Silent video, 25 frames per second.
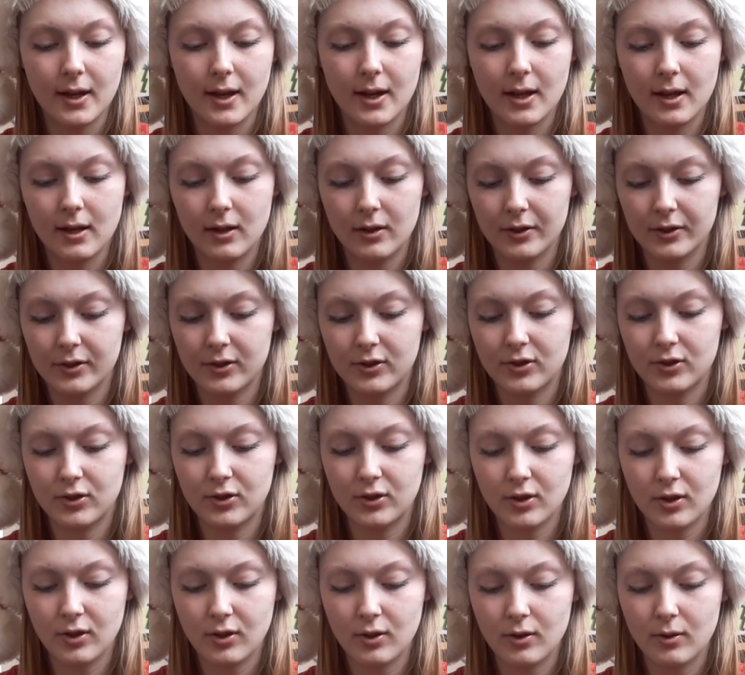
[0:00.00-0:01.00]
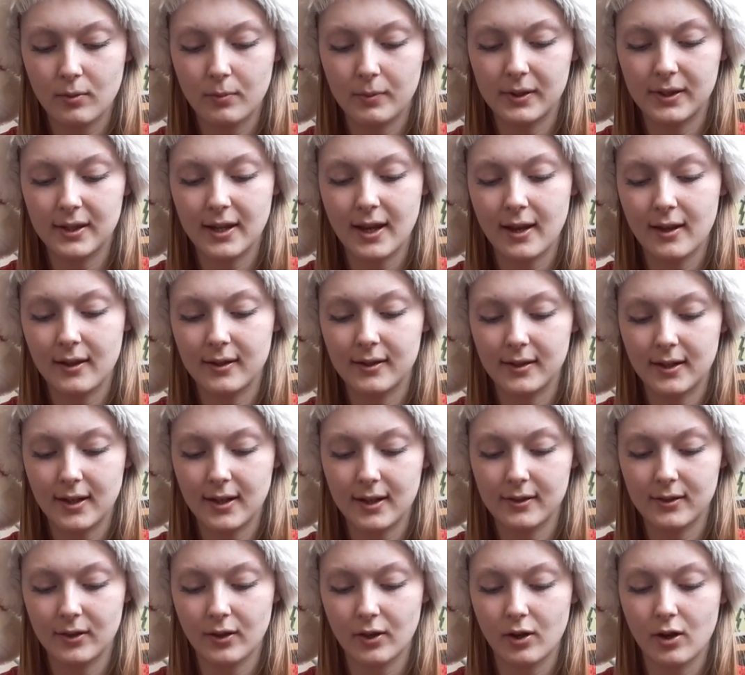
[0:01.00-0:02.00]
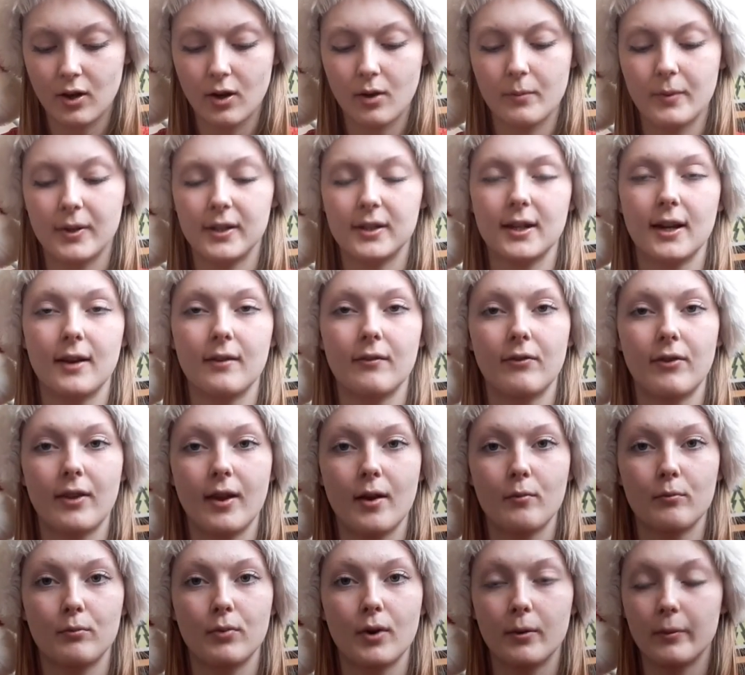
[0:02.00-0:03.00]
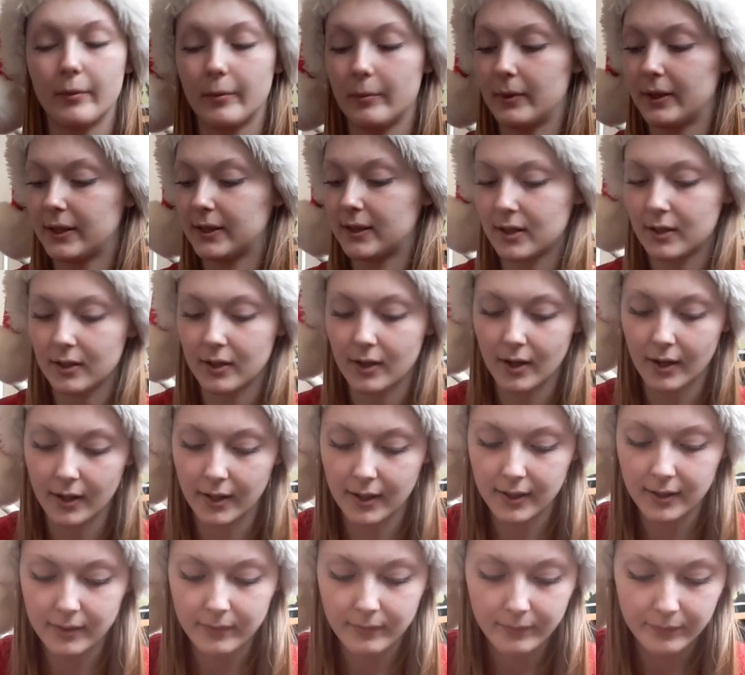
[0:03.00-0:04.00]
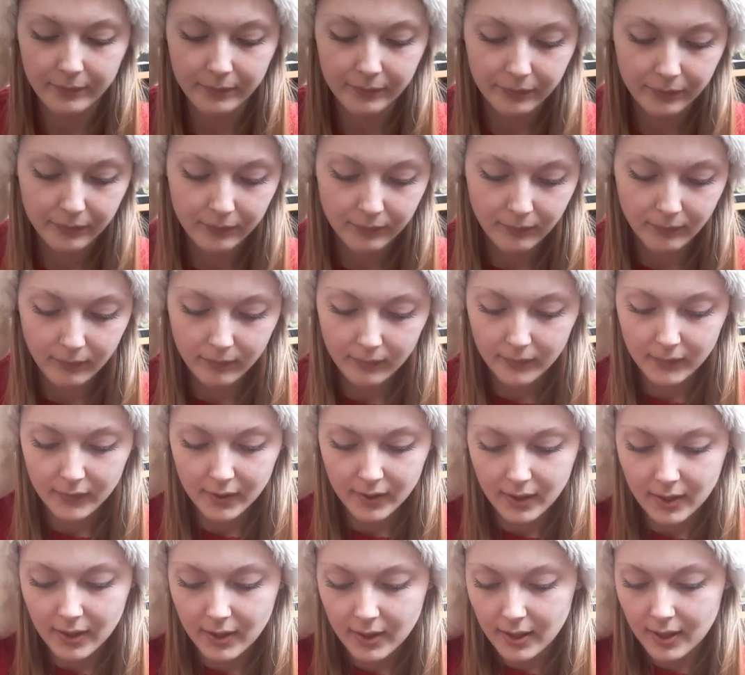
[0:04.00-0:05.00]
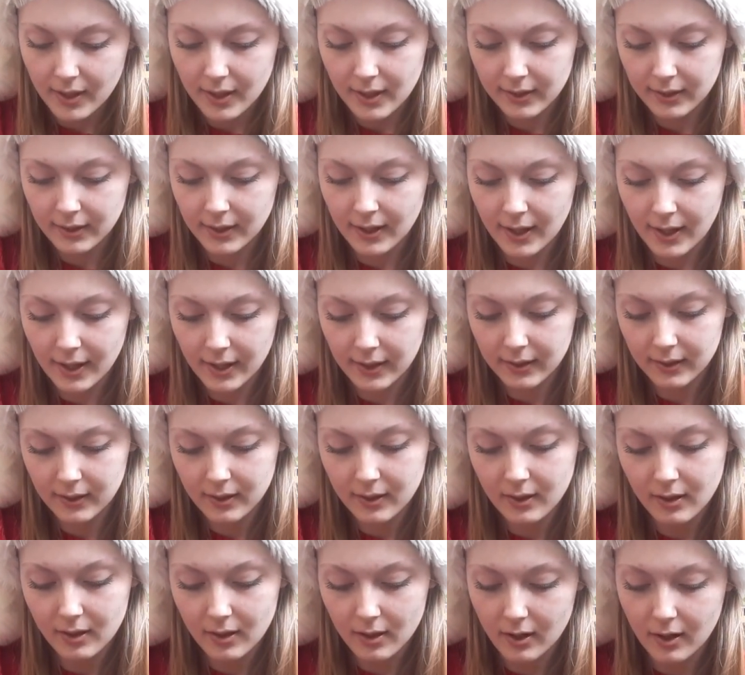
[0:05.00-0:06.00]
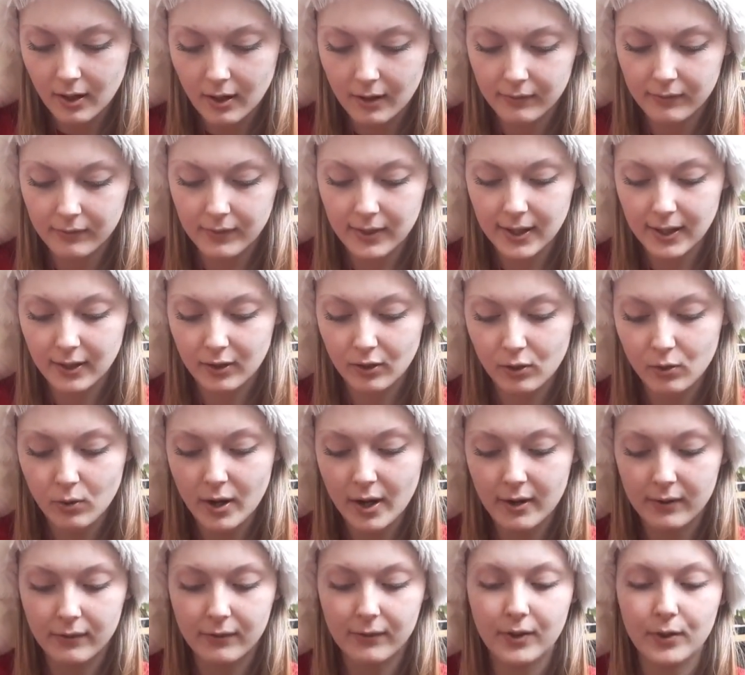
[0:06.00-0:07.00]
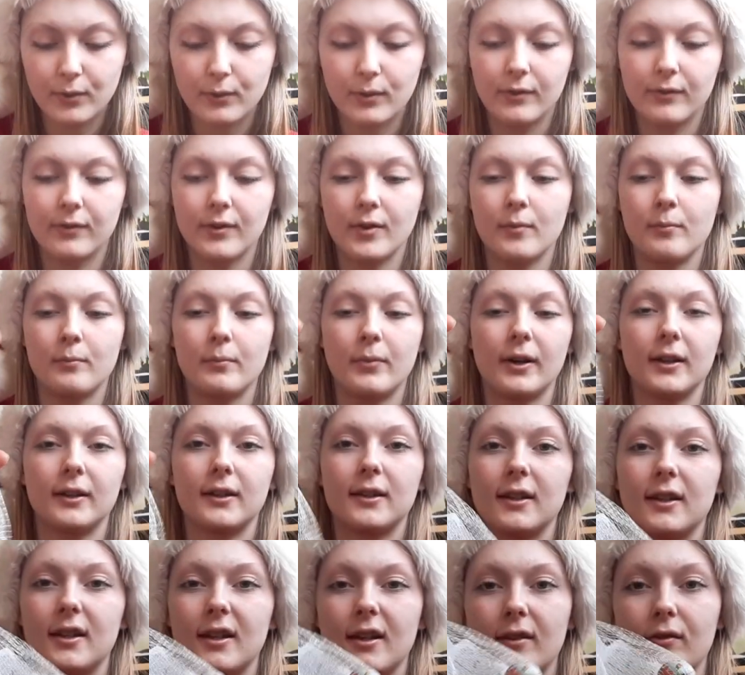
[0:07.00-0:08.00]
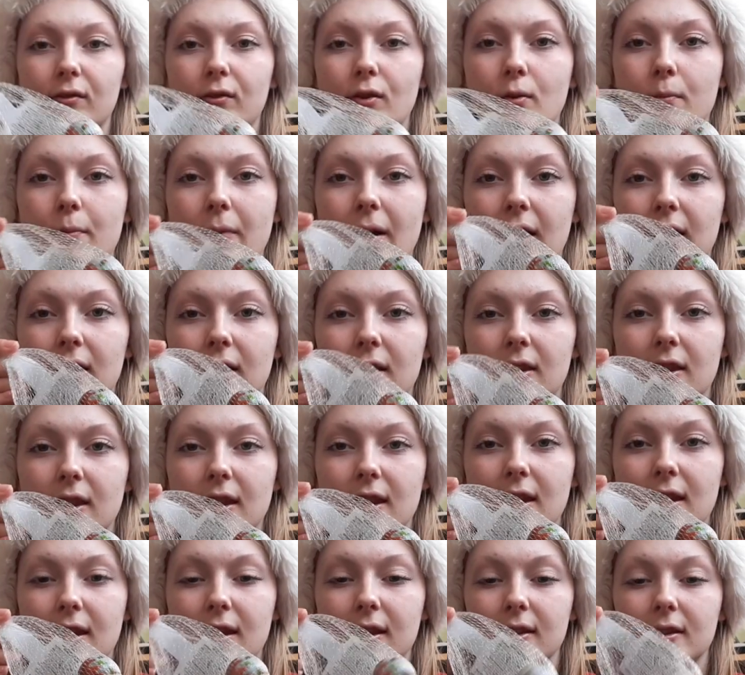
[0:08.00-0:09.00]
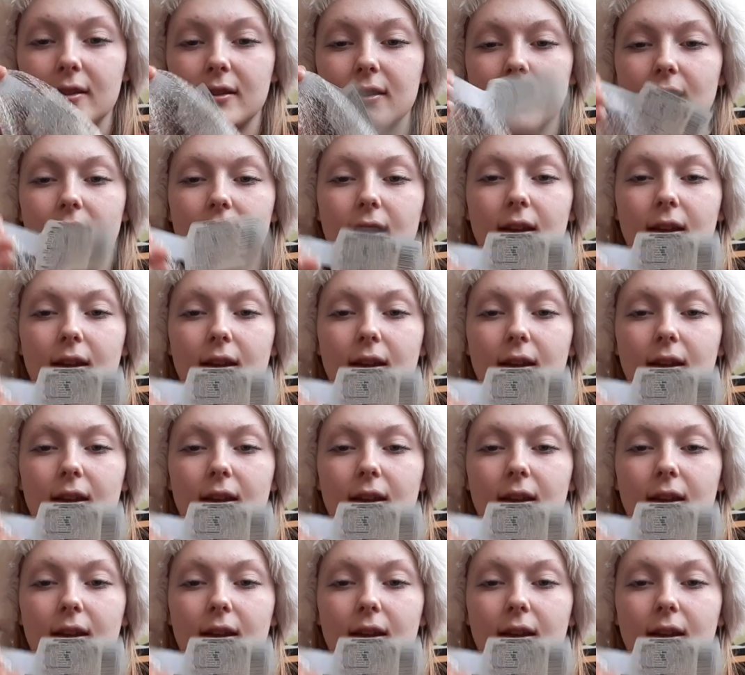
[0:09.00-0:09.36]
It looks super tasty, so I can't wait to have them probably tonight. And then I've eaten quite a few of them, but I did have a pack of these,